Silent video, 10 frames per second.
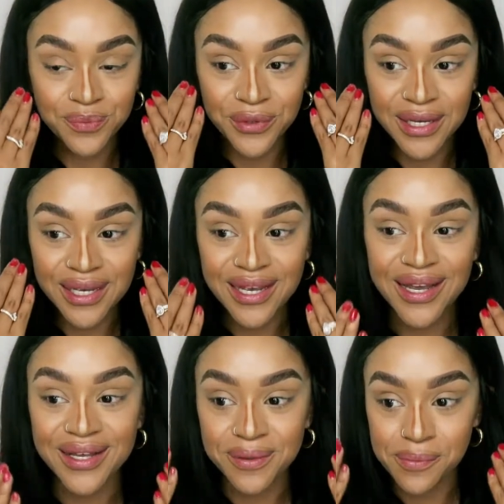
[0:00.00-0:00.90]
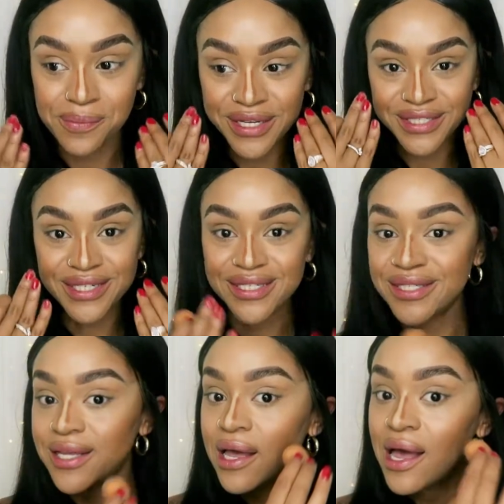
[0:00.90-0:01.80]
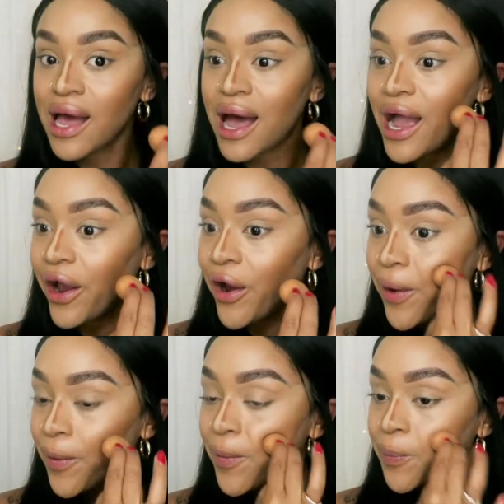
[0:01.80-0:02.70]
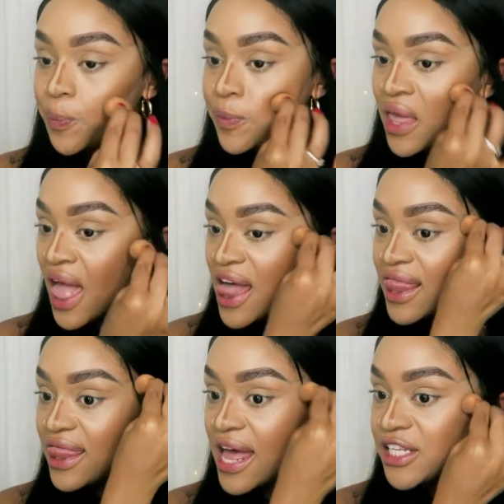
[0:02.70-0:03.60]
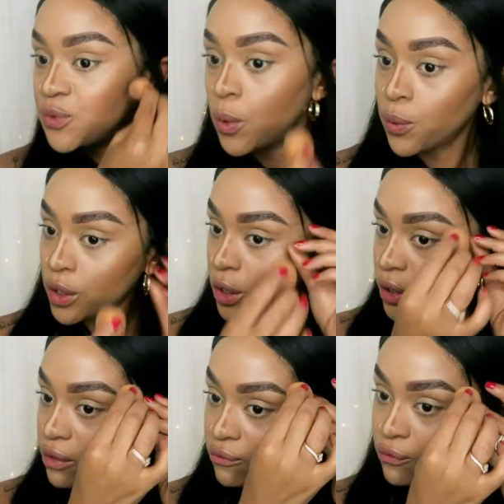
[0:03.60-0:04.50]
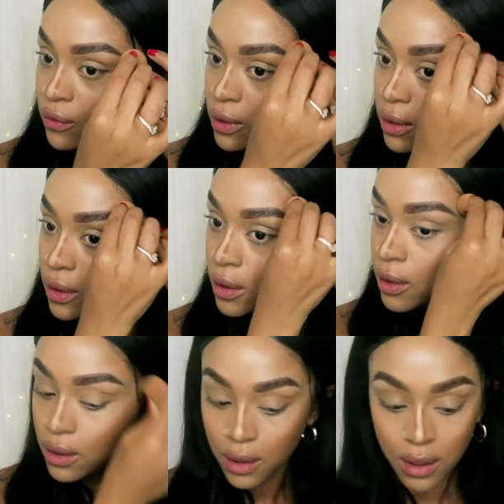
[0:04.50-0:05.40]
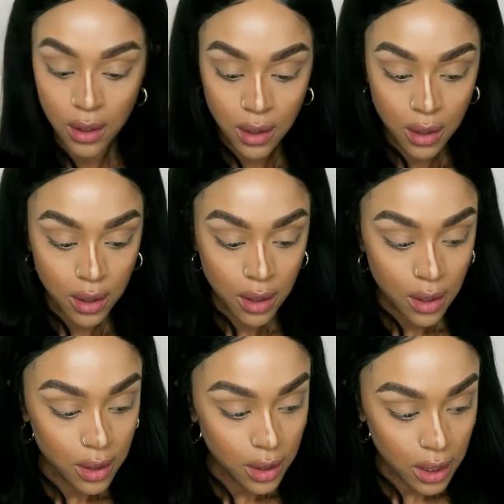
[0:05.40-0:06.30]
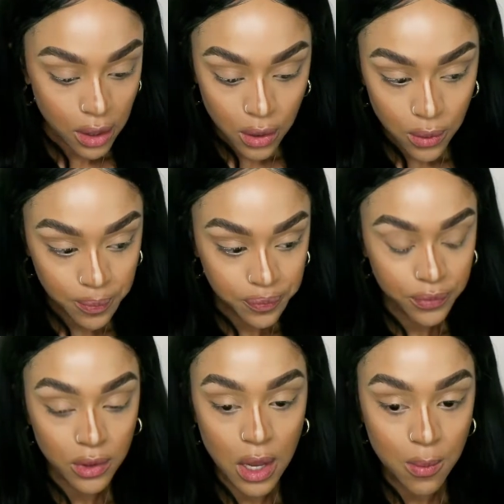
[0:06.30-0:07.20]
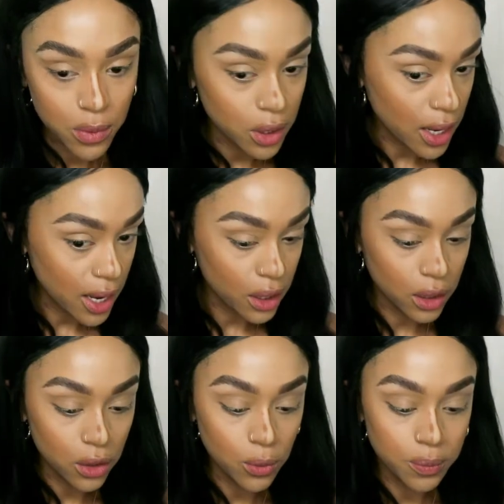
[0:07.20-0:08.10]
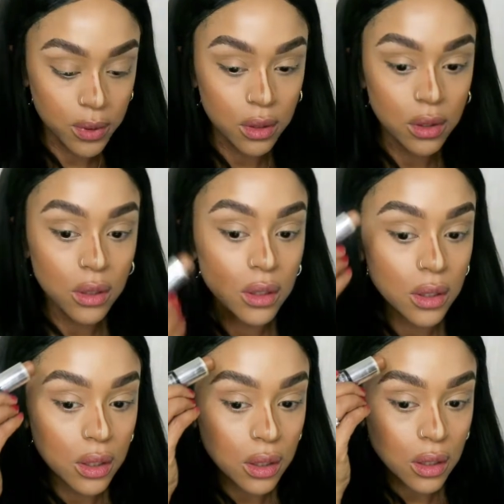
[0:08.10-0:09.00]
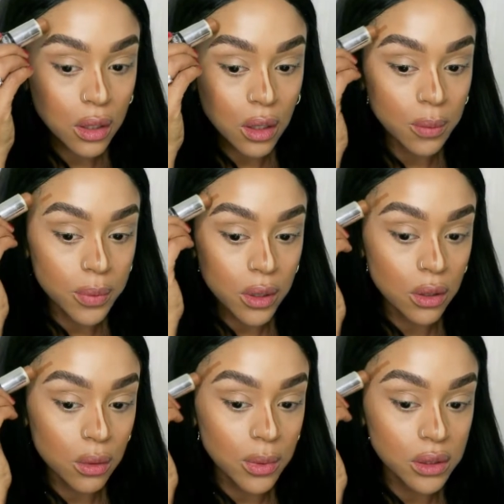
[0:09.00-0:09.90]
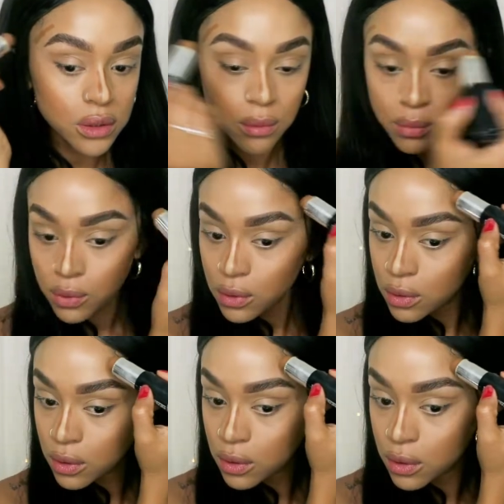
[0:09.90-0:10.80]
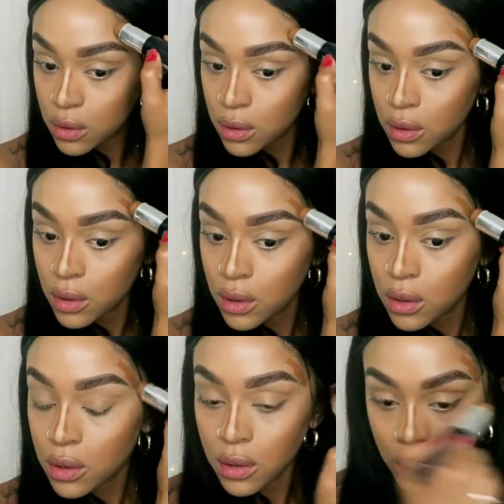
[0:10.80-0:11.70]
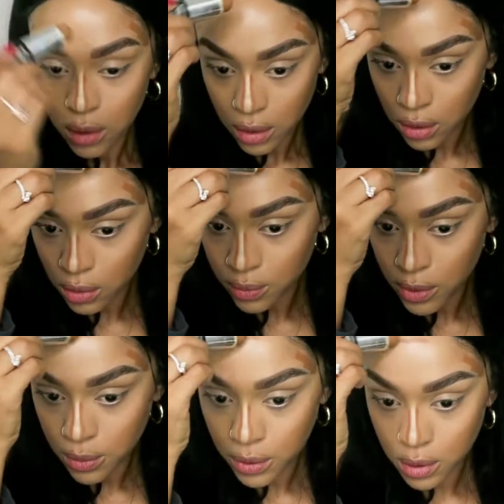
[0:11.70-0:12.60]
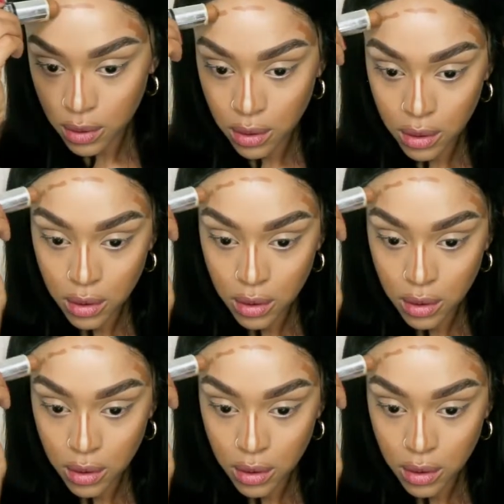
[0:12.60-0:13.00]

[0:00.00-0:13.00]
Bringing my cheeks higher. That's what we're looking for. Now, I'm gonna add a little bit here on my temple. A little bit up here